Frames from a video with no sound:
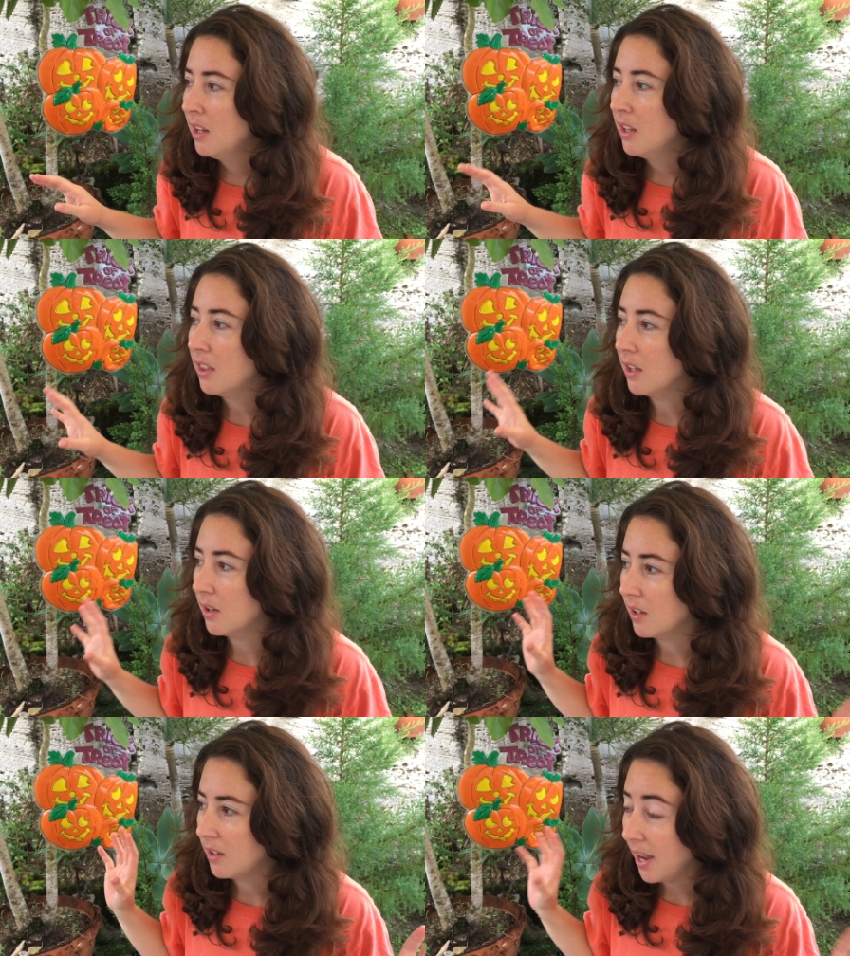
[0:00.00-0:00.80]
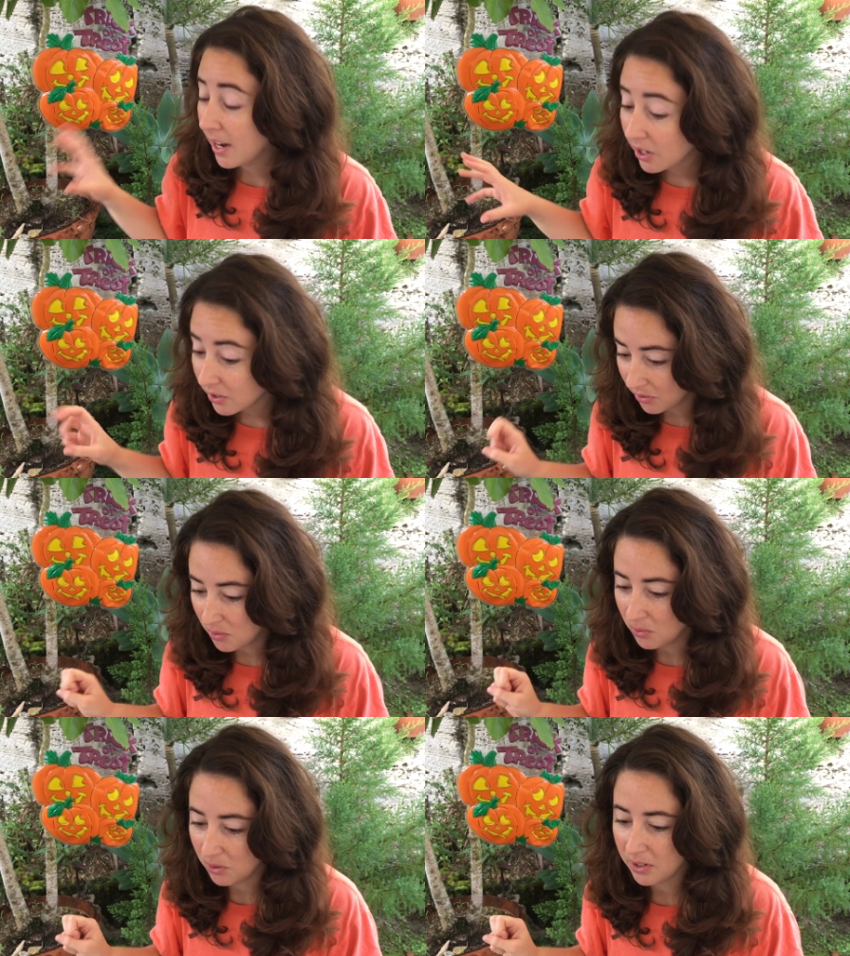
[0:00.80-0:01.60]
the air is
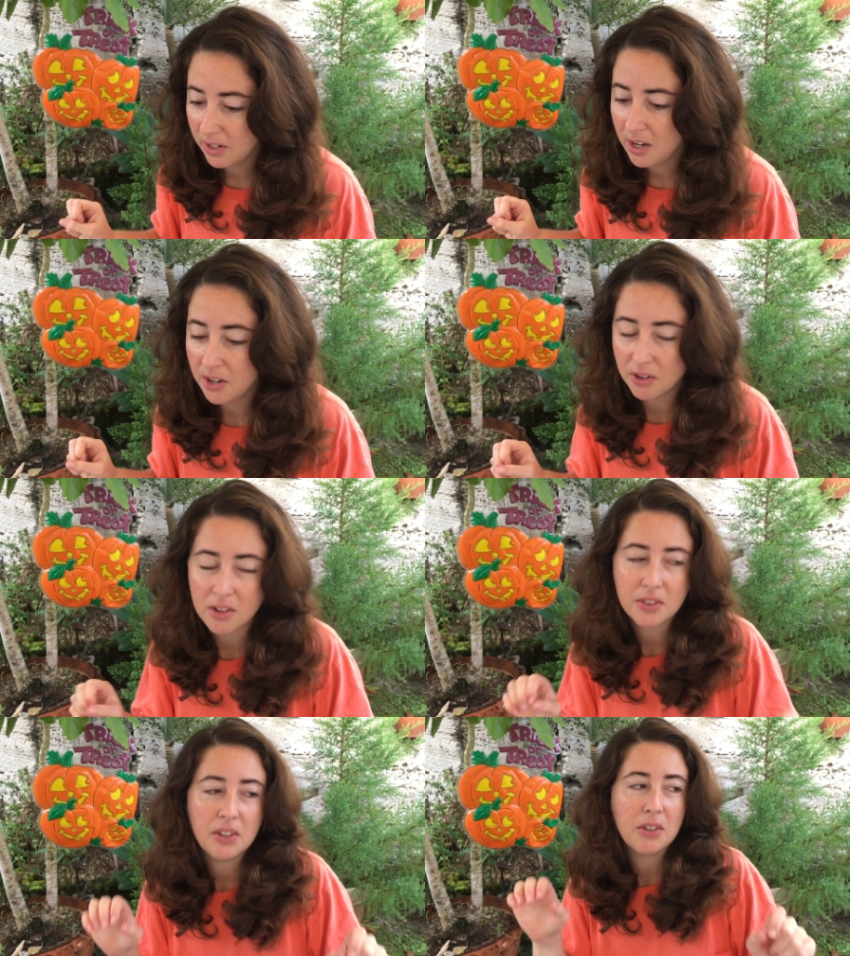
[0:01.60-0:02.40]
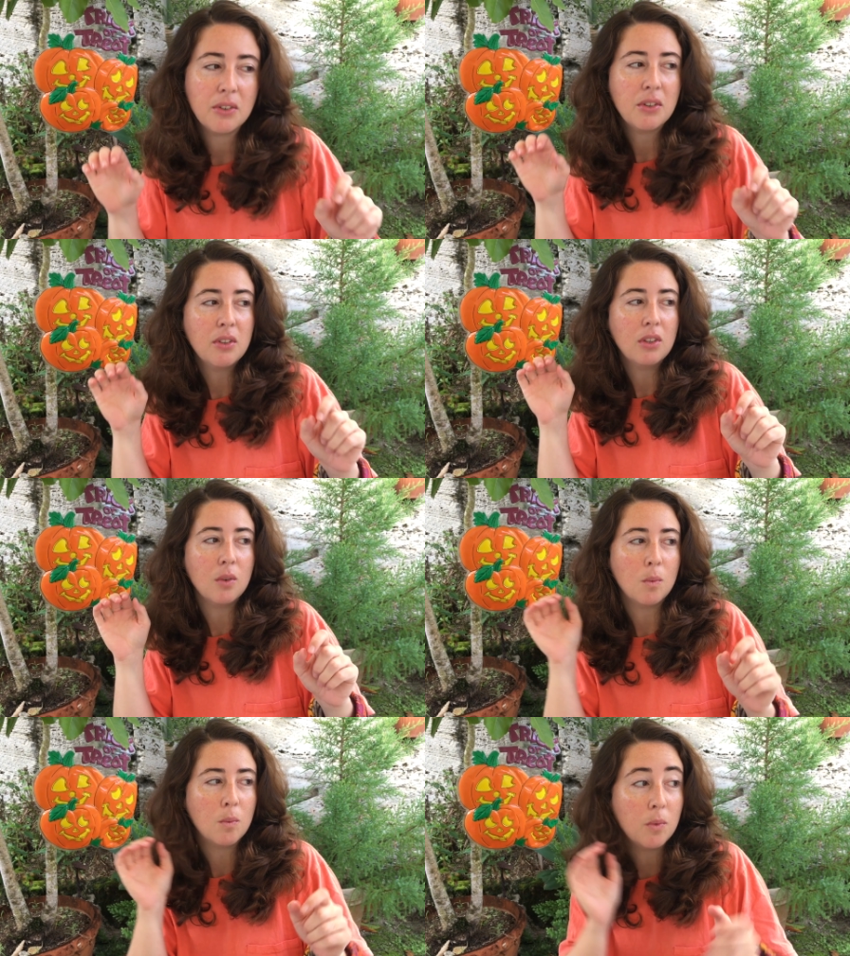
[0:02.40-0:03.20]
cooler, and also
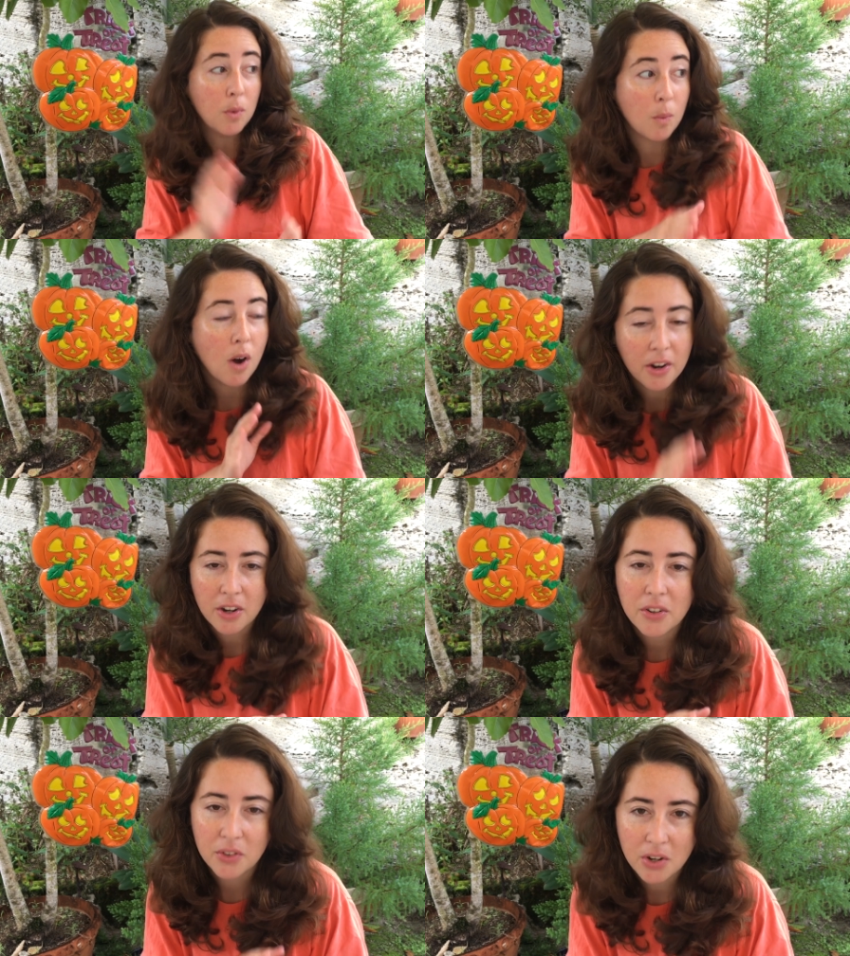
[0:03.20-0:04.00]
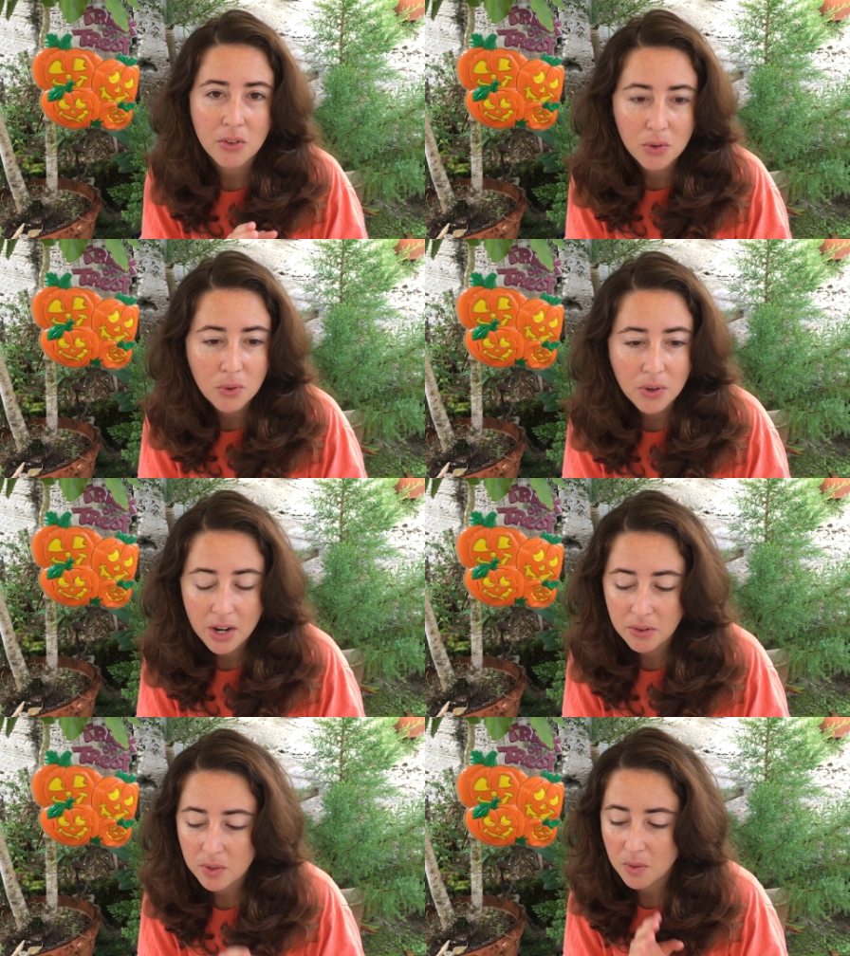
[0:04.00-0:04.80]
the water starts to cool
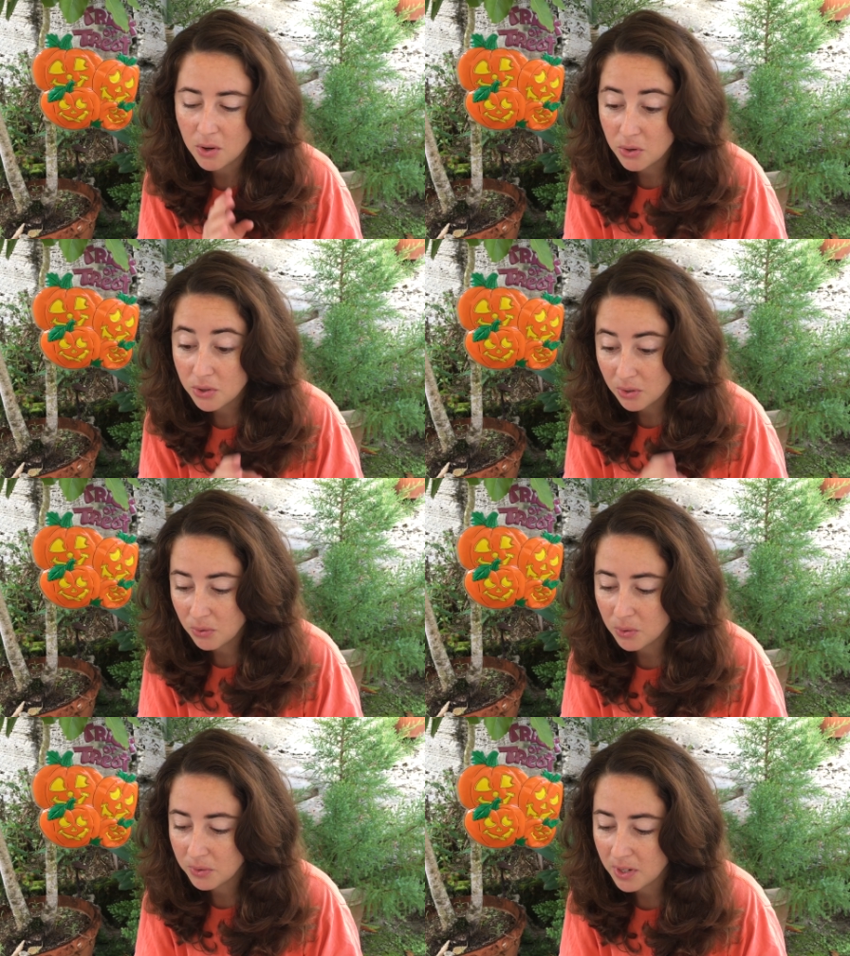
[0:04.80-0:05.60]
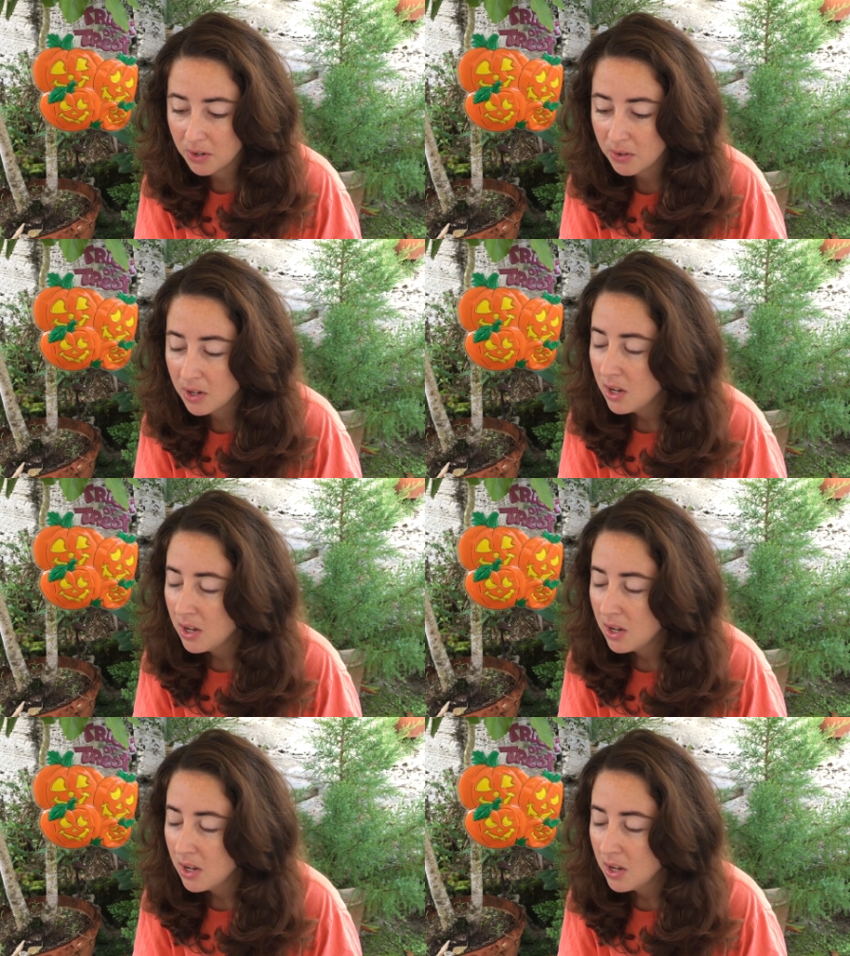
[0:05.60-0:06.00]
down, so the ocean cools down,